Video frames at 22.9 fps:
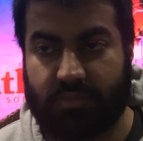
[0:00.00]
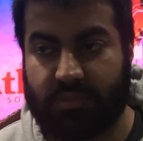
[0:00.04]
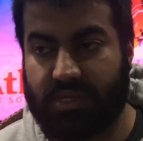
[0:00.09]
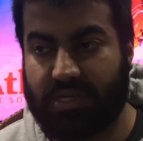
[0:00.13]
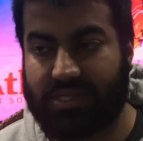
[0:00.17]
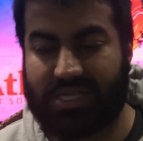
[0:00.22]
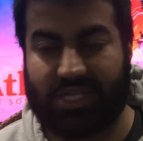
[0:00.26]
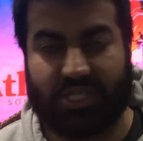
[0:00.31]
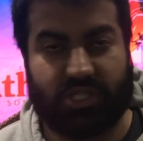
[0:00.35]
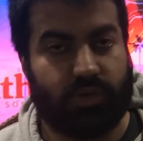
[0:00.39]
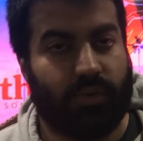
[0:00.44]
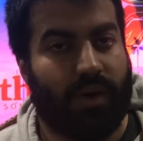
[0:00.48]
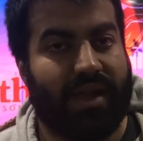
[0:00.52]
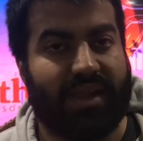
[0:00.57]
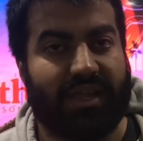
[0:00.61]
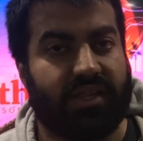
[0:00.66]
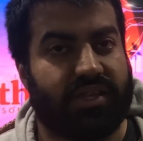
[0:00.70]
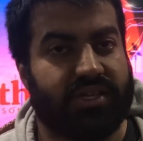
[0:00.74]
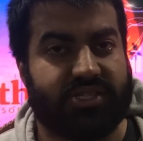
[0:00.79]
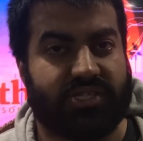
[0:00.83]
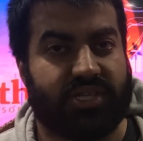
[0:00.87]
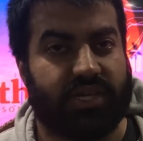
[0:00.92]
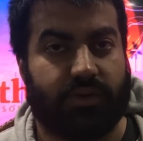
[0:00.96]
it's like too
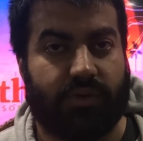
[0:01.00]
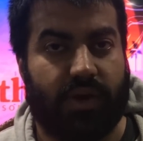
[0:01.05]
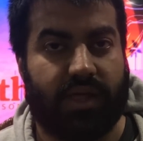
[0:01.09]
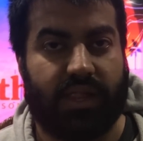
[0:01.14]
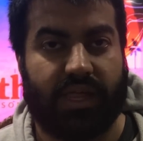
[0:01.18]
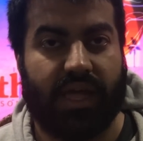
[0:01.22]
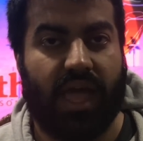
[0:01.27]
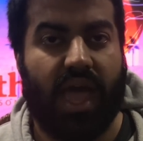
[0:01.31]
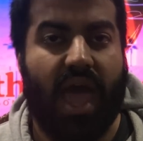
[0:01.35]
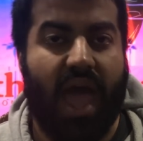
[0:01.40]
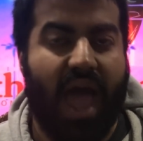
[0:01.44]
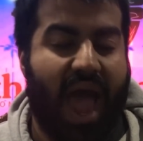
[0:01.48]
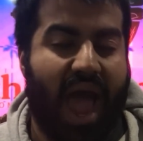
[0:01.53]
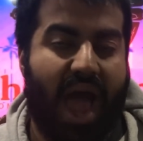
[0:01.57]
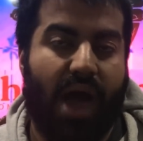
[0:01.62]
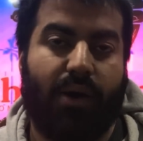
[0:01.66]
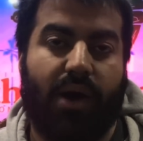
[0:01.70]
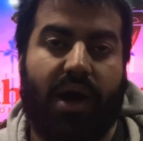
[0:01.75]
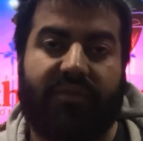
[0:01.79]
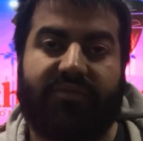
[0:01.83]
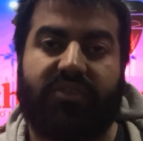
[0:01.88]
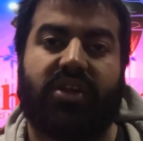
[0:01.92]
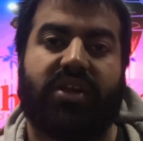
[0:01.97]
idealistic, right? Like, how
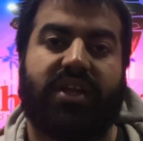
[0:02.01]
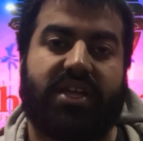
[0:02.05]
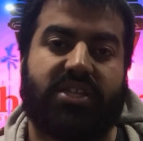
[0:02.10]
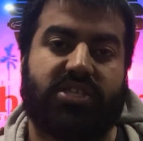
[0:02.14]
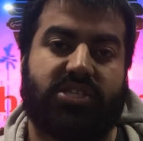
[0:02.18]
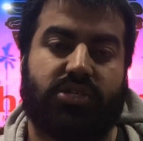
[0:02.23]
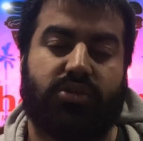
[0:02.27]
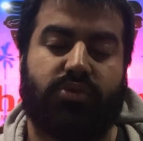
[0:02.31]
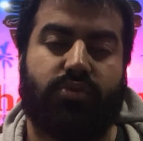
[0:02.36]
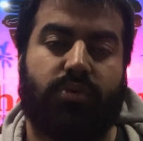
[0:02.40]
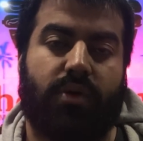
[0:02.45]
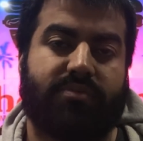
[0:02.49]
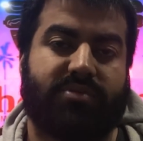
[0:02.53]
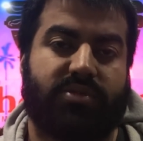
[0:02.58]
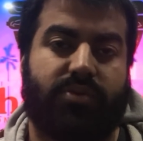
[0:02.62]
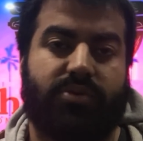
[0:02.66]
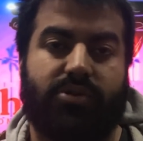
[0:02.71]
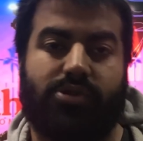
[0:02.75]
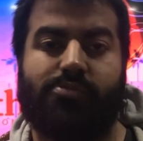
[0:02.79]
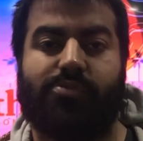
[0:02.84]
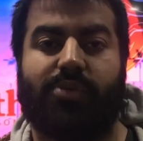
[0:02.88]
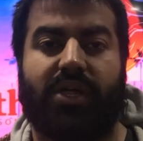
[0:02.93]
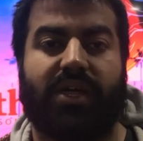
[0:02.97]
often against you, Umzo,
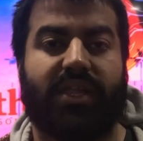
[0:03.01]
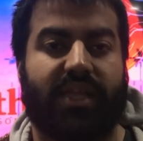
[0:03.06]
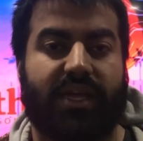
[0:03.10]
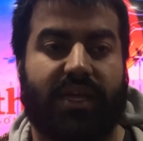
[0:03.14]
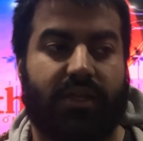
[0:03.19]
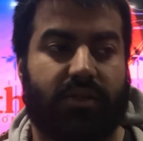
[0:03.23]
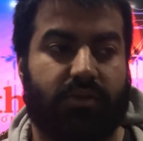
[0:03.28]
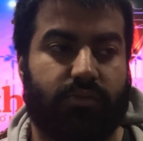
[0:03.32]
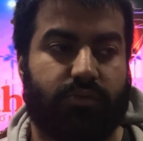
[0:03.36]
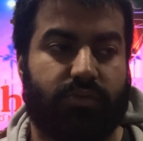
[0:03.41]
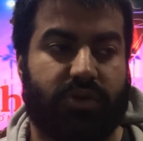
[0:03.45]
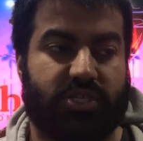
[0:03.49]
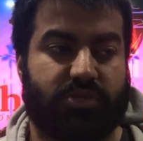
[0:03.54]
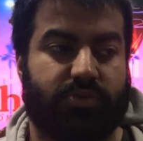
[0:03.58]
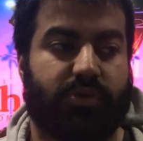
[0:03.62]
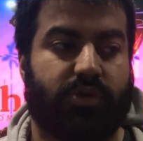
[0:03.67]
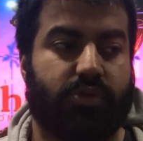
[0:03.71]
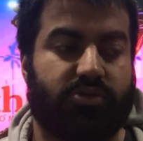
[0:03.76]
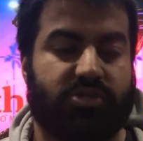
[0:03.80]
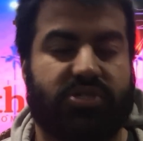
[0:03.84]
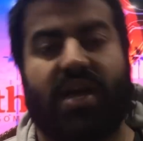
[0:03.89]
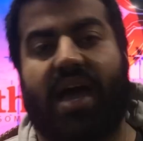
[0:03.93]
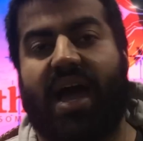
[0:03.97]
when you play, like, does
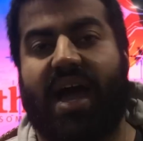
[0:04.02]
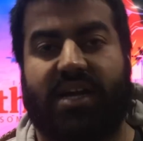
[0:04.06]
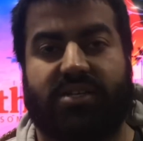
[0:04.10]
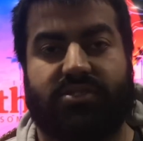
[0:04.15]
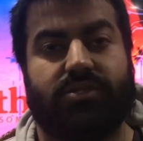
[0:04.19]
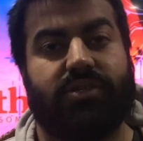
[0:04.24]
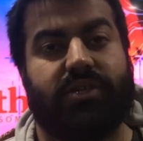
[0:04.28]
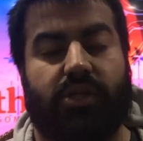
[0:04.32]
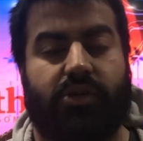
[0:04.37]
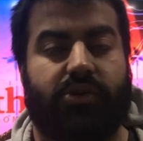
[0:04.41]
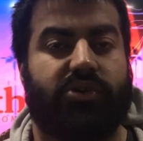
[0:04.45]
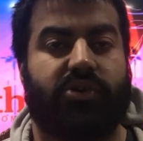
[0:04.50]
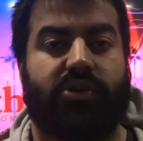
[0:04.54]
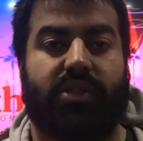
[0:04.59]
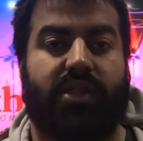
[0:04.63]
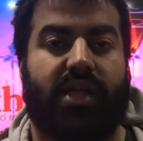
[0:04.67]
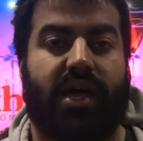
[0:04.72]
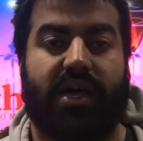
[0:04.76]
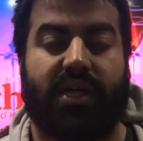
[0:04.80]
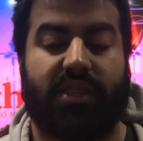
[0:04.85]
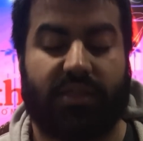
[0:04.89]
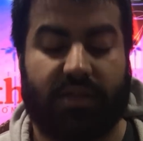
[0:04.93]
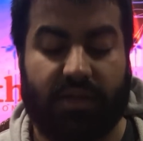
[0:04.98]
Reclusia actually kill your
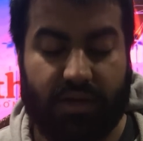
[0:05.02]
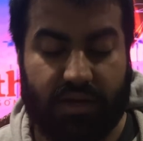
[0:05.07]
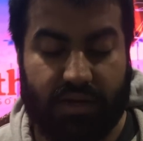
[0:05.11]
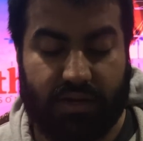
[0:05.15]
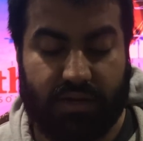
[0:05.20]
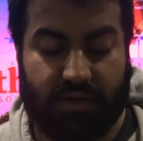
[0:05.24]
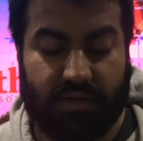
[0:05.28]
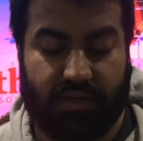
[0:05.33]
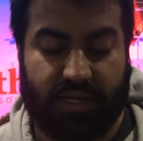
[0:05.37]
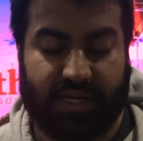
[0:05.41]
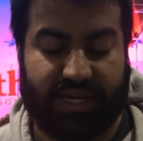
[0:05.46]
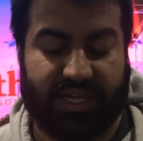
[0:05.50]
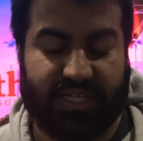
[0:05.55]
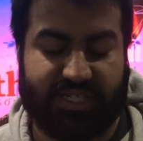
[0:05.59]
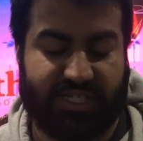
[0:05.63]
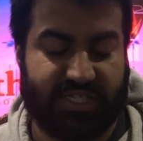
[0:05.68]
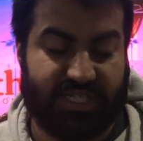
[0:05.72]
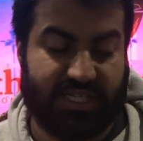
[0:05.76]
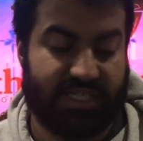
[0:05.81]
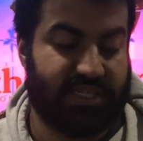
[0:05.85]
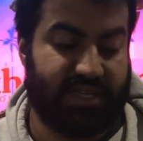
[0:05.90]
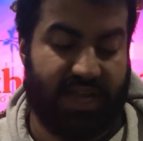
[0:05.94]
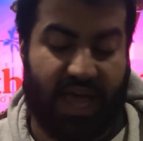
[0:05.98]
Goliath? Like, it
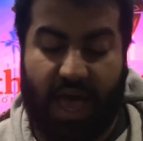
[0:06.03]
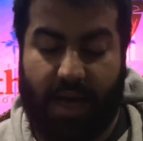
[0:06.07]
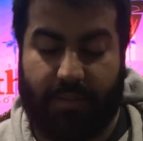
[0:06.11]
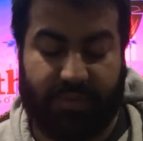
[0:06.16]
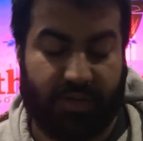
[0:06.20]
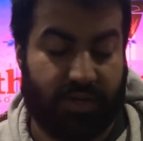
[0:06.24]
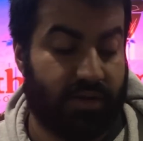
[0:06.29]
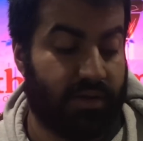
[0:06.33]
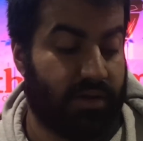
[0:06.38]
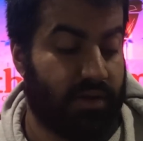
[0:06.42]
just doesn't happen.